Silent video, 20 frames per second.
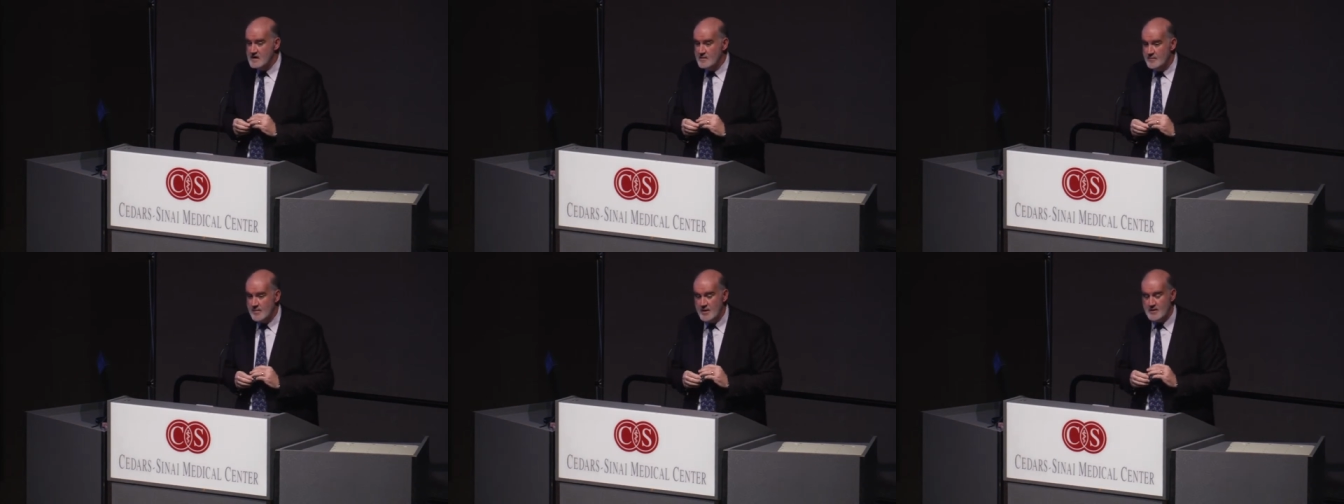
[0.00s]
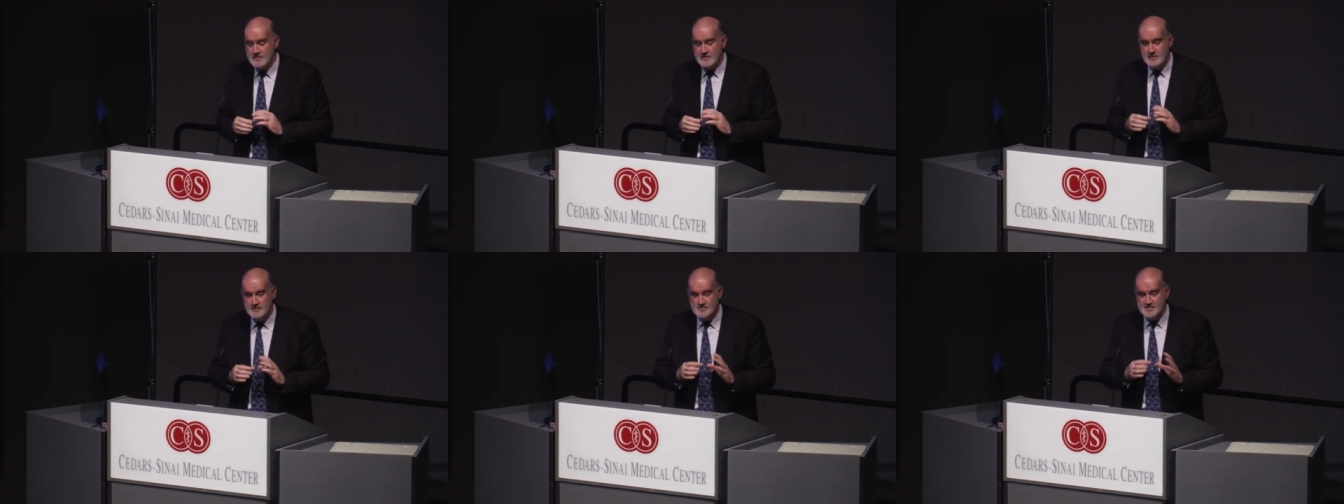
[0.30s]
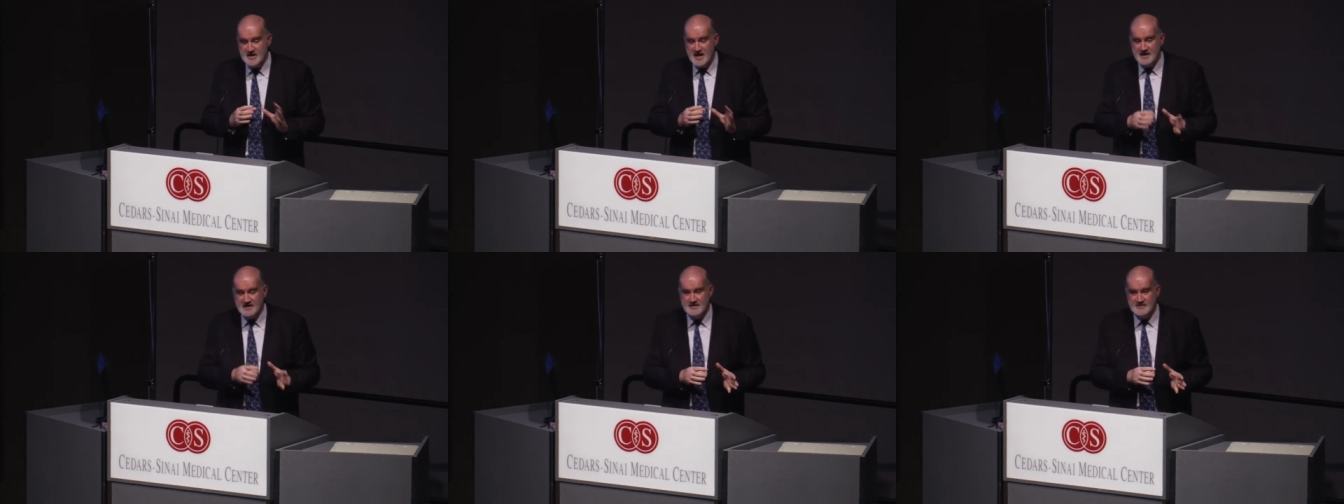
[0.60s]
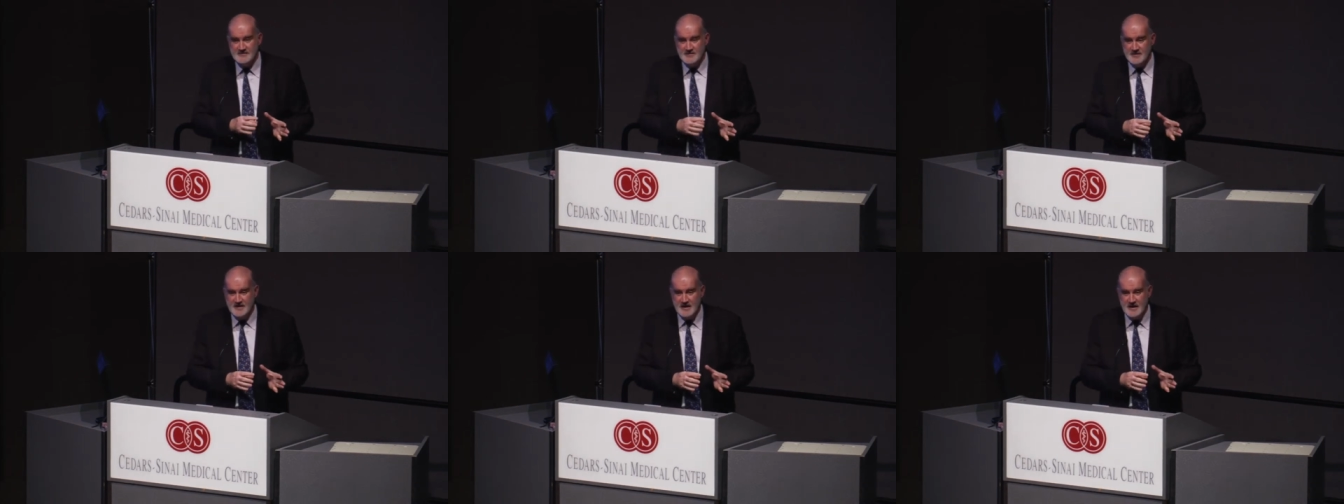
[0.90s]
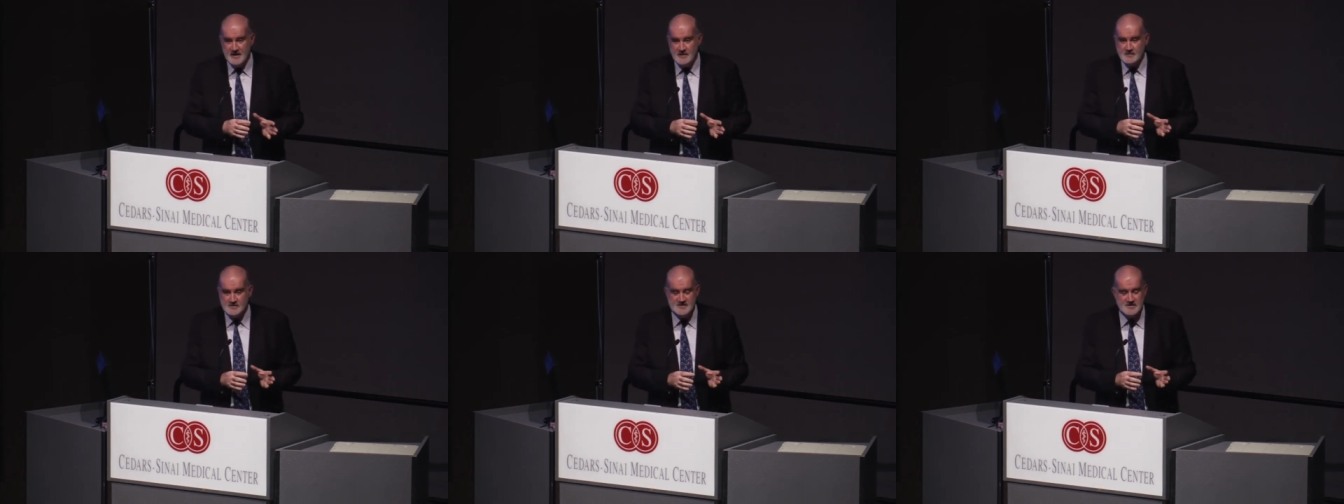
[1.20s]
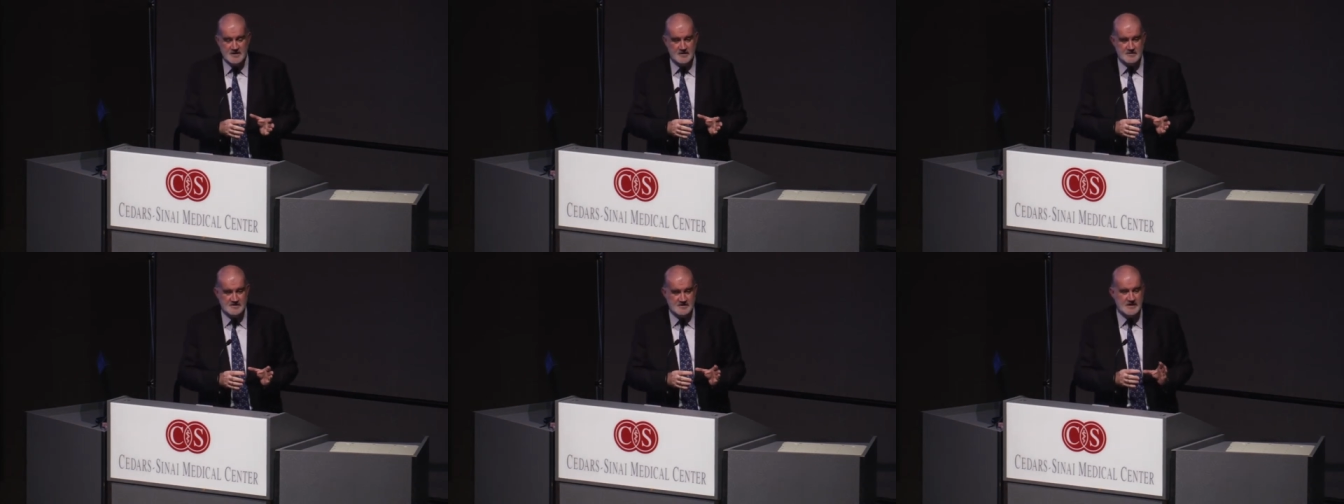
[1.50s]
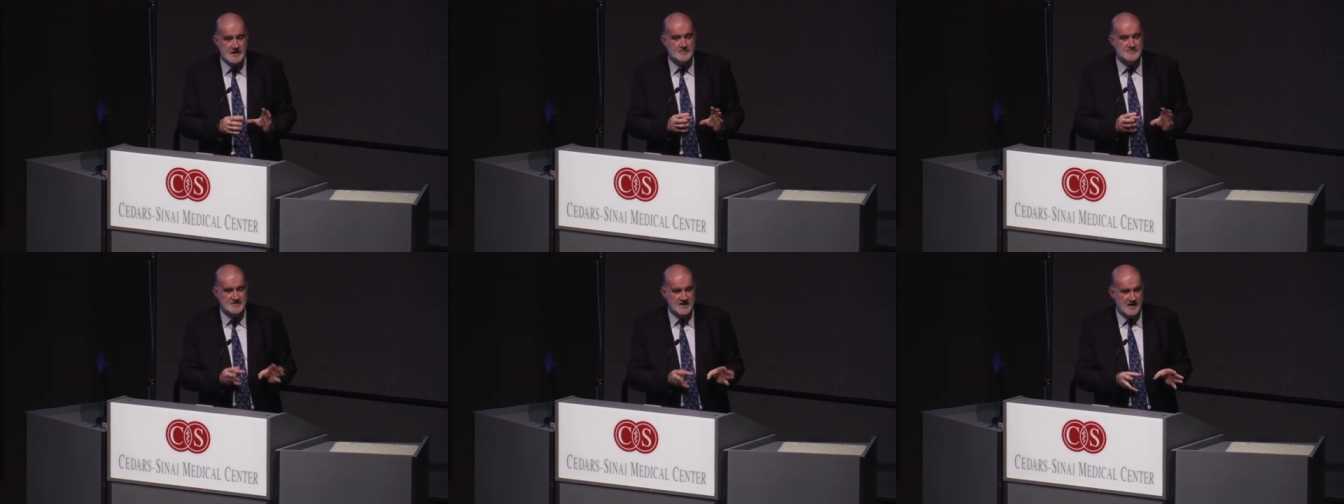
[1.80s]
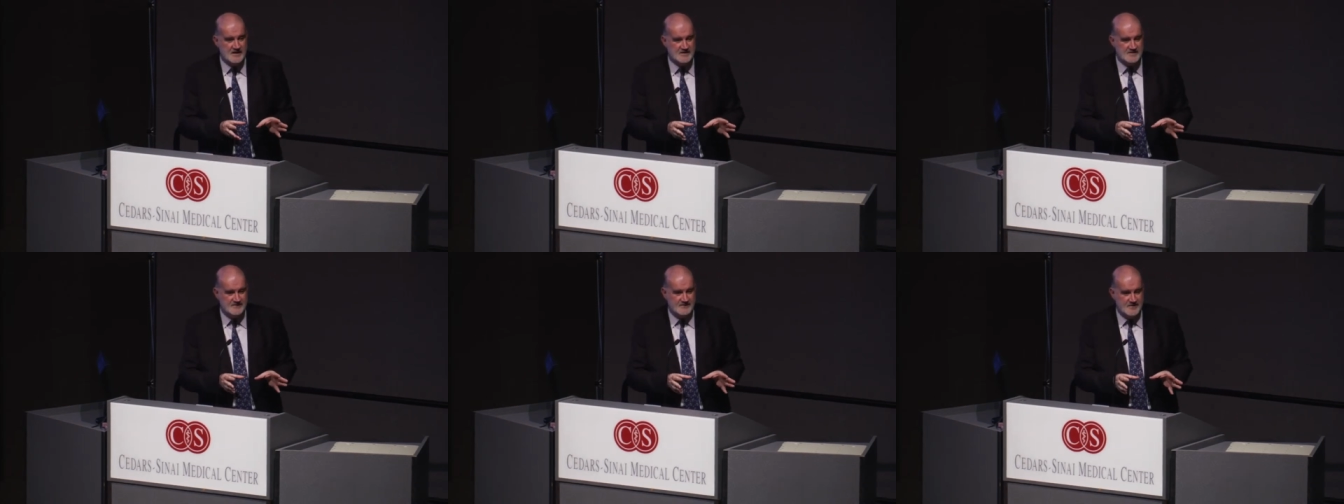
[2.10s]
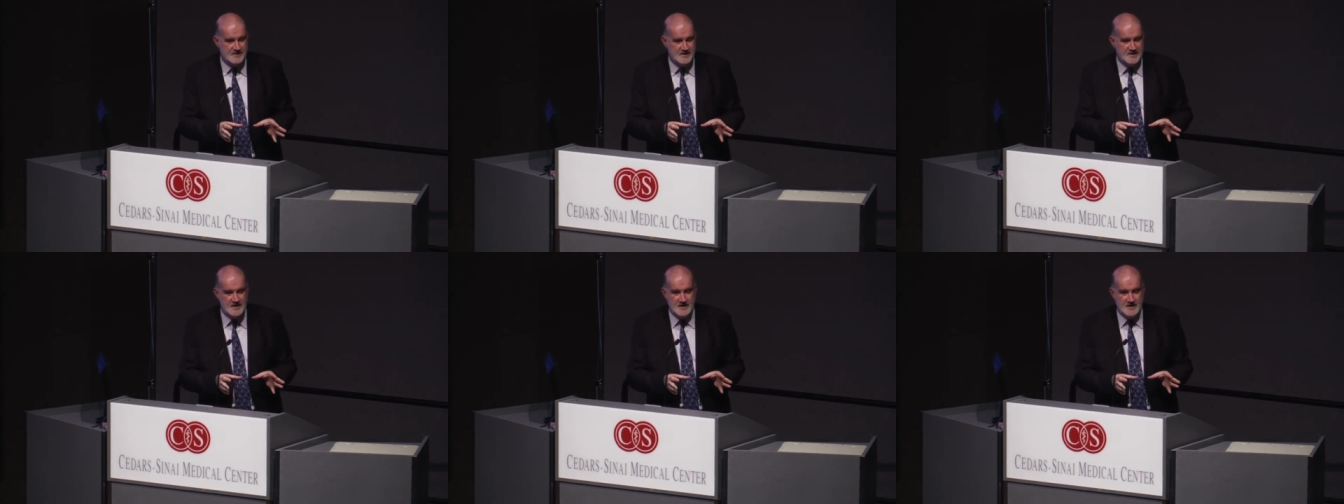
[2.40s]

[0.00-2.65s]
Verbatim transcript: both objectively and also subjectively.